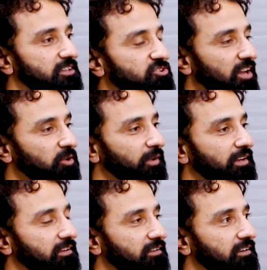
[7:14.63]

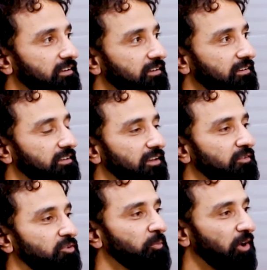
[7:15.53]
genuine
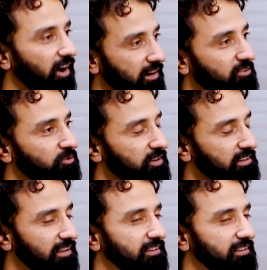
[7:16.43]
from your heart stories.